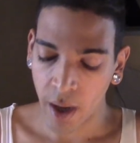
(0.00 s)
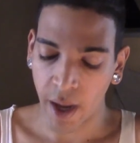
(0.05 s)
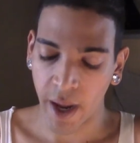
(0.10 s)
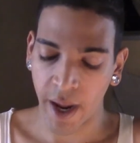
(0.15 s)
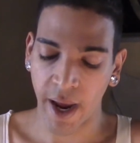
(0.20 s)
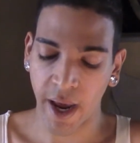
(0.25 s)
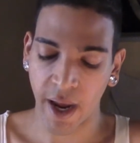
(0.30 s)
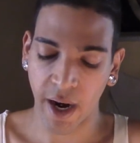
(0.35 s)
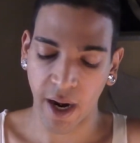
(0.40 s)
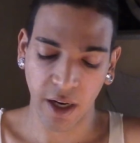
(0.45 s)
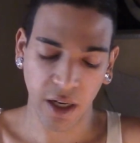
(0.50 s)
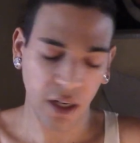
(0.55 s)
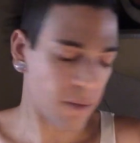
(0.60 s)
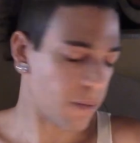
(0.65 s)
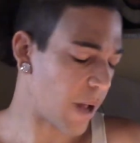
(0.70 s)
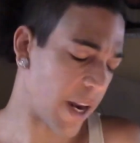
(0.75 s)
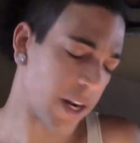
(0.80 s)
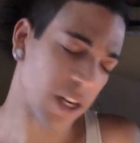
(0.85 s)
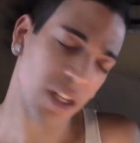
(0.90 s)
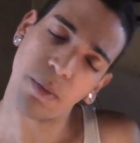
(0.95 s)
And I
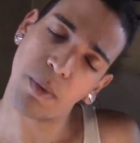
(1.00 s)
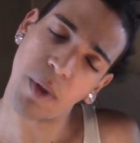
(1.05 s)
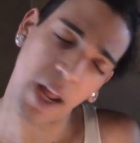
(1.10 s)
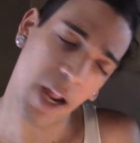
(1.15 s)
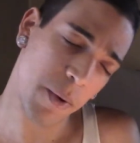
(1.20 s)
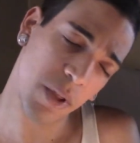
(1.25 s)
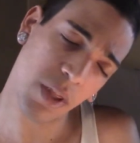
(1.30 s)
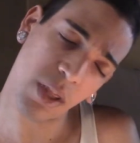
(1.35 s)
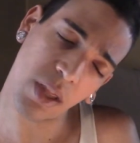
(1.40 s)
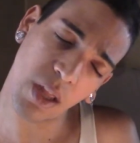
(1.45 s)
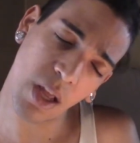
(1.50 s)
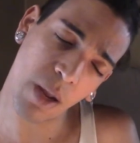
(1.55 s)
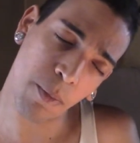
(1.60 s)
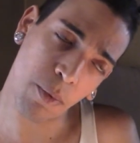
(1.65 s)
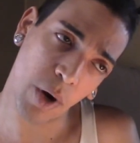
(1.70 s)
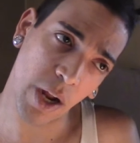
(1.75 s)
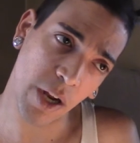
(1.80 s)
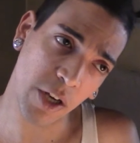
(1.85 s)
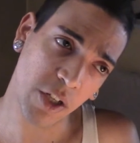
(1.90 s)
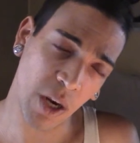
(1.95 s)
just apply it with a
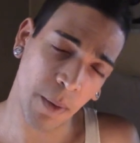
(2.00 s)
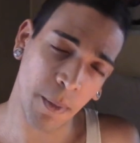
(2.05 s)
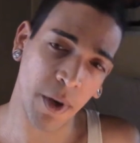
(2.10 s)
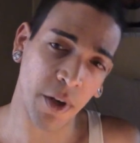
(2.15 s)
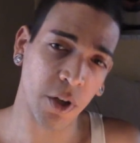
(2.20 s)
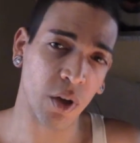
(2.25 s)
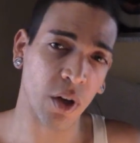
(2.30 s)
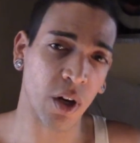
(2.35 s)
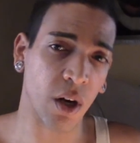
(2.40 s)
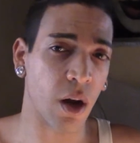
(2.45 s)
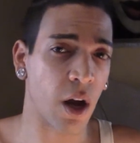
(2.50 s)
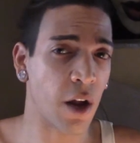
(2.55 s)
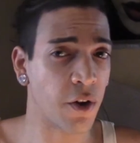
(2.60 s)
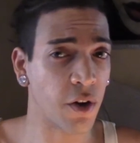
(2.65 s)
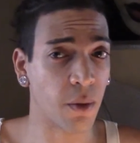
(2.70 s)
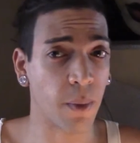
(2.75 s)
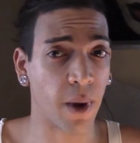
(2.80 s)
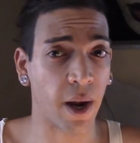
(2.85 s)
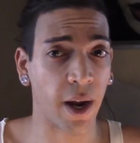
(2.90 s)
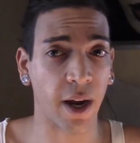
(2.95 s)
brush. I'm gonna do it
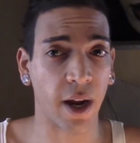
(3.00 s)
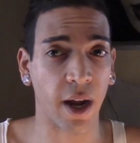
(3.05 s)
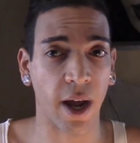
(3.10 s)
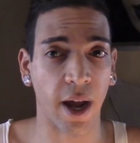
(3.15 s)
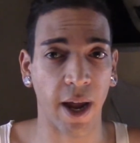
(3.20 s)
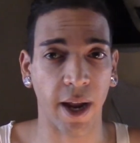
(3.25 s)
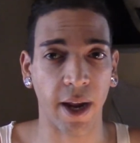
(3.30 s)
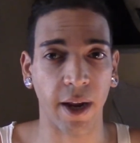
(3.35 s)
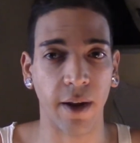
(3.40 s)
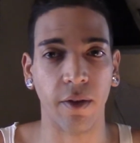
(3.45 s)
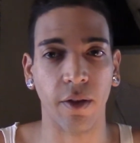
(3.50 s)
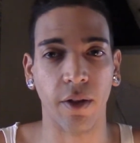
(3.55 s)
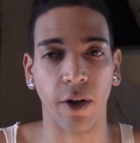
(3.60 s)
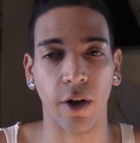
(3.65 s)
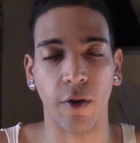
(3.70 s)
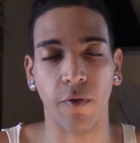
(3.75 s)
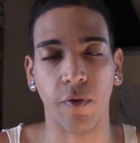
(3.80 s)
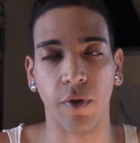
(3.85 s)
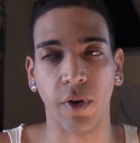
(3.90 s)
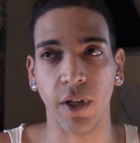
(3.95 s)
under my eye
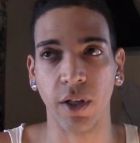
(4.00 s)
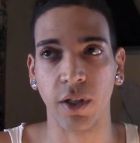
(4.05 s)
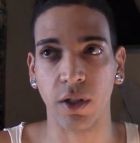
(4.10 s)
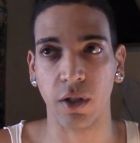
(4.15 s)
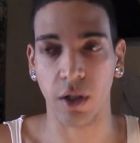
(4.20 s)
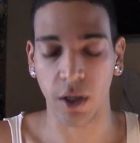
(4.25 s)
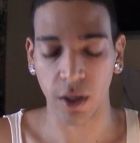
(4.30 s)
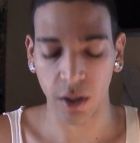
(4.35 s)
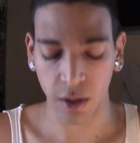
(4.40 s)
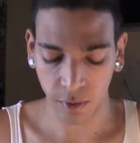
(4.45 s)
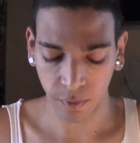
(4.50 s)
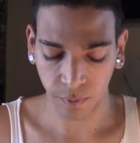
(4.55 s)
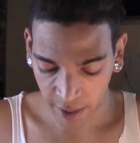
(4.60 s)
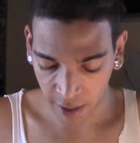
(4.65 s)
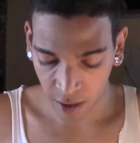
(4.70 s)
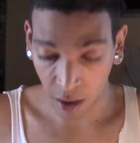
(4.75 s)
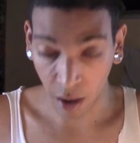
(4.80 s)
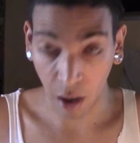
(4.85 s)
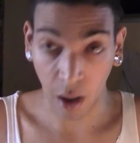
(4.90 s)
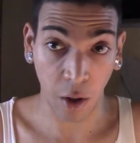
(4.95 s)
though for this look.
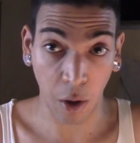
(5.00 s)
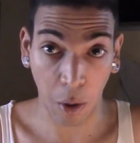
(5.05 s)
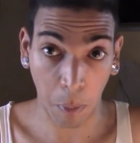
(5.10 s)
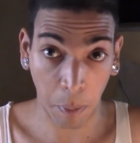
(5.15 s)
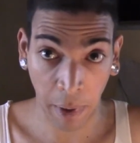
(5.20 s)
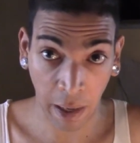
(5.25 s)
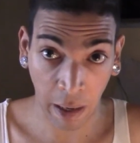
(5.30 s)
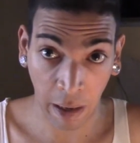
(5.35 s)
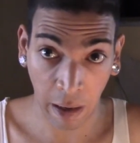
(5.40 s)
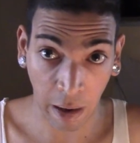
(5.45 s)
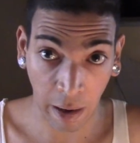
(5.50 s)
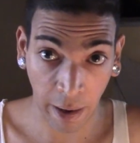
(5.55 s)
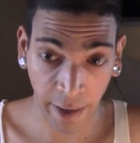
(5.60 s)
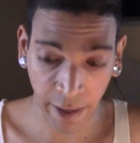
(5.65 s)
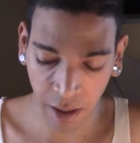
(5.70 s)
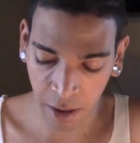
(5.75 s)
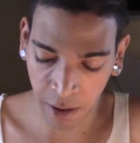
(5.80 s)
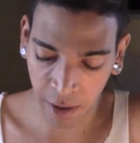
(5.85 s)
A little pink eye.